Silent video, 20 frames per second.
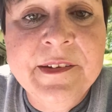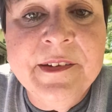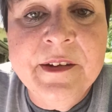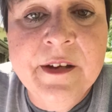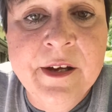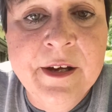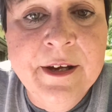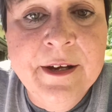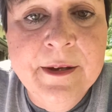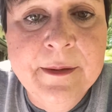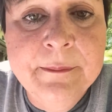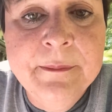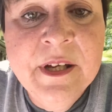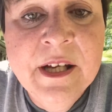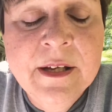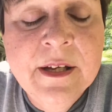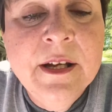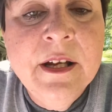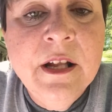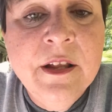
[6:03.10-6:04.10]

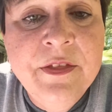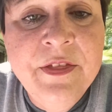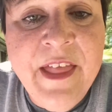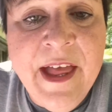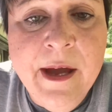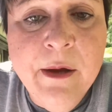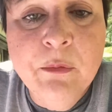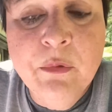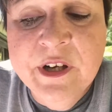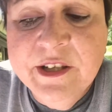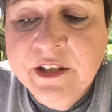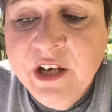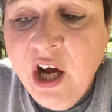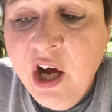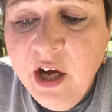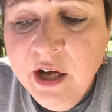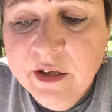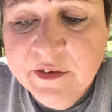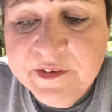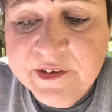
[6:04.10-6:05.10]
that would
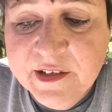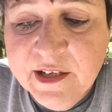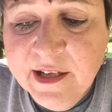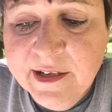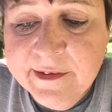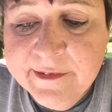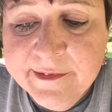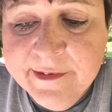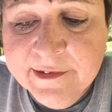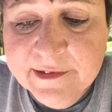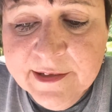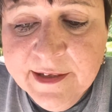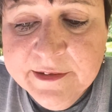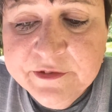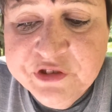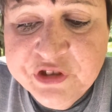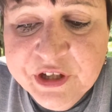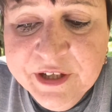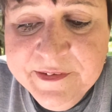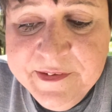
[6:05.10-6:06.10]
cause, like
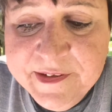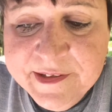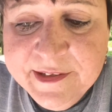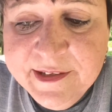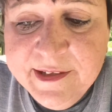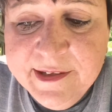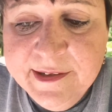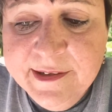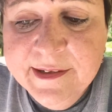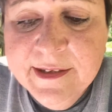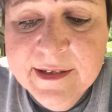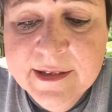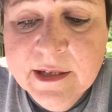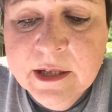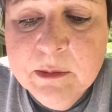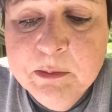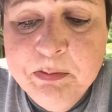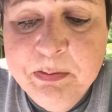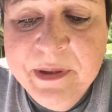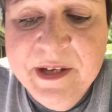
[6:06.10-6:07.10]
electricity
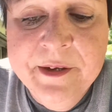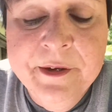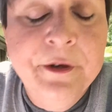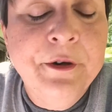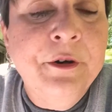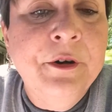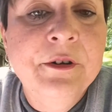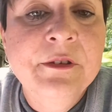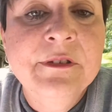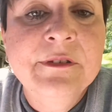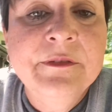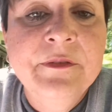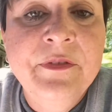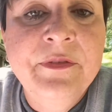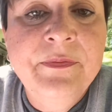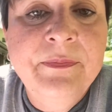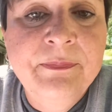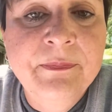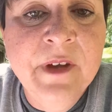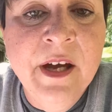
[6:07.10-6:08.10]
bill,
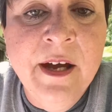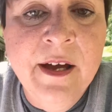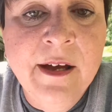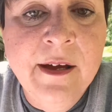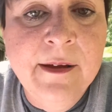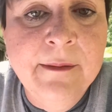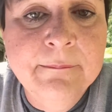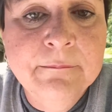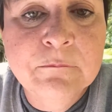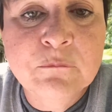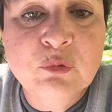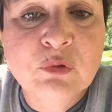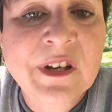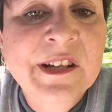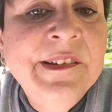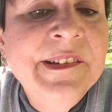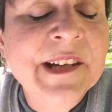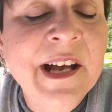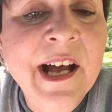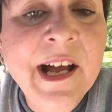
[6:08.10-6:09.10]

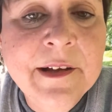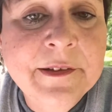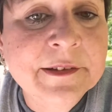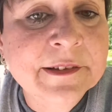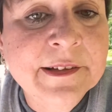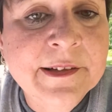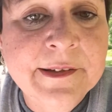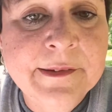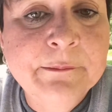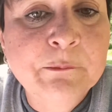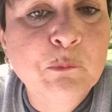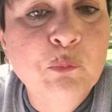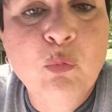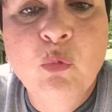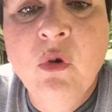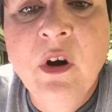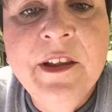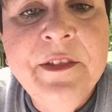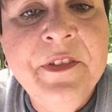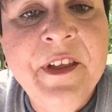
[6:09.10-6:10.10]
recycling.
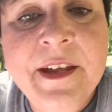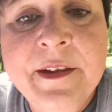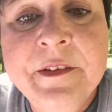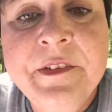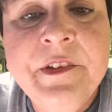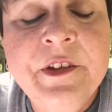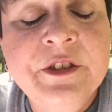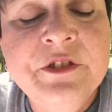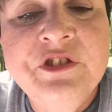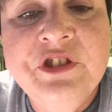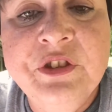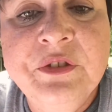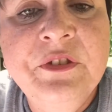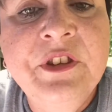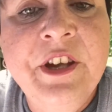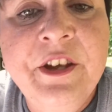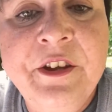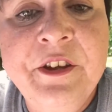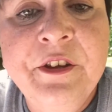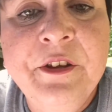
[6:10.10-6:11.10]
What things could you
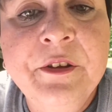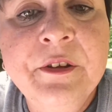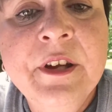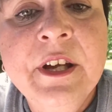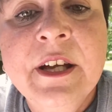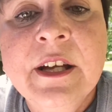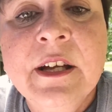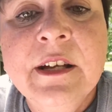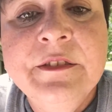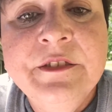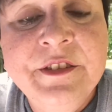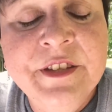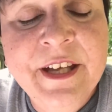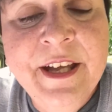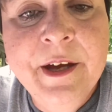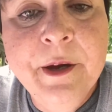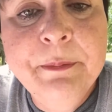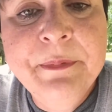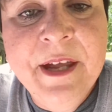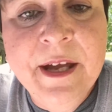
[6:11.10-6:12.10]
do to
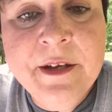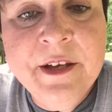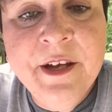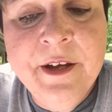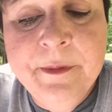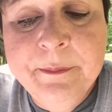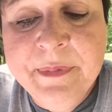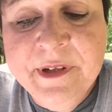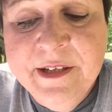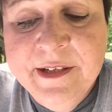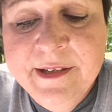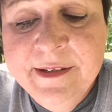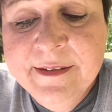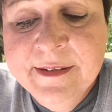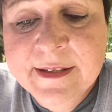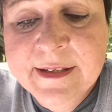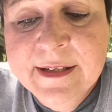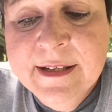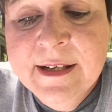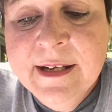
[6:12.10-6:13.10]
help that company?
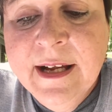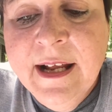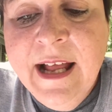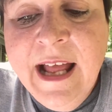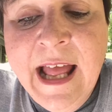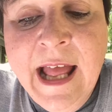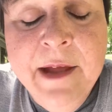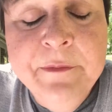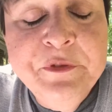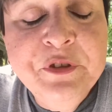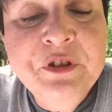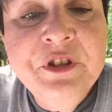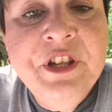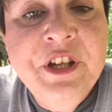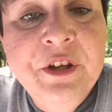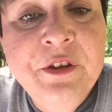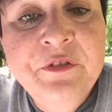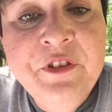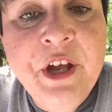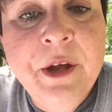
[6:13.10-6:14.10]
After
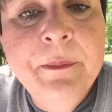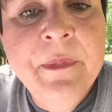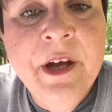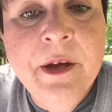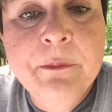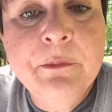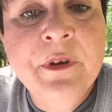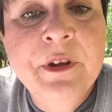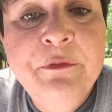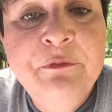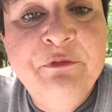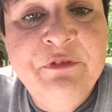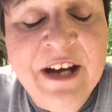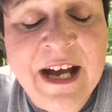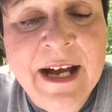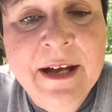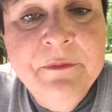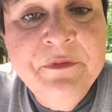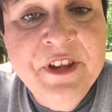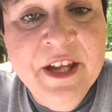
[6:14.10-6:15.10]
you've come up with
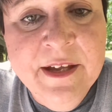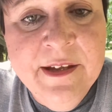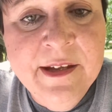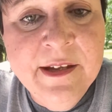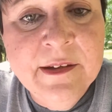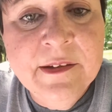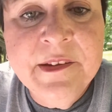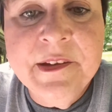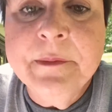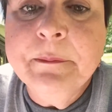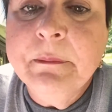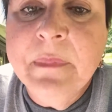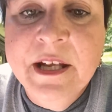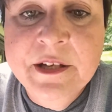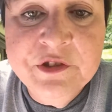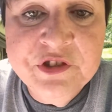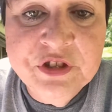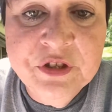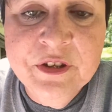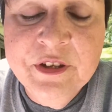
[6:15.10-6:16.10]
5 things, and
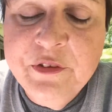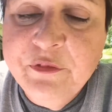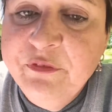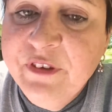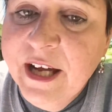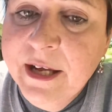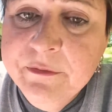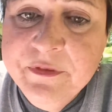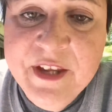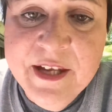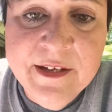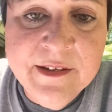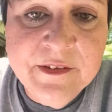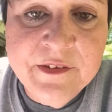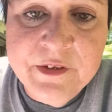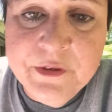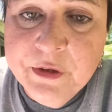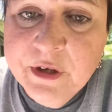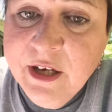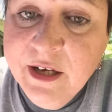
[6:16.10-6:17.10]
make sure it's 5 things
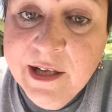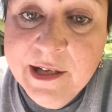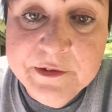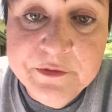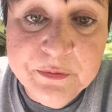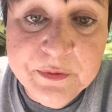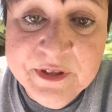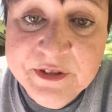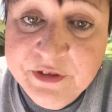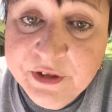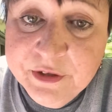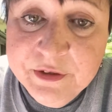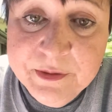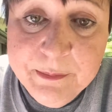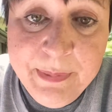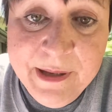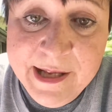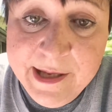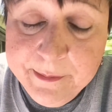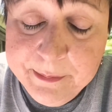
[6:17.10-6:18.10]
or I'll have to return the
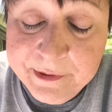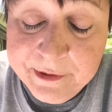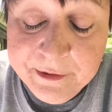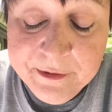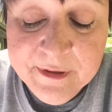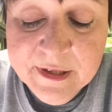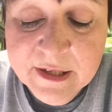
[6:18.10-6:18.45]
paper.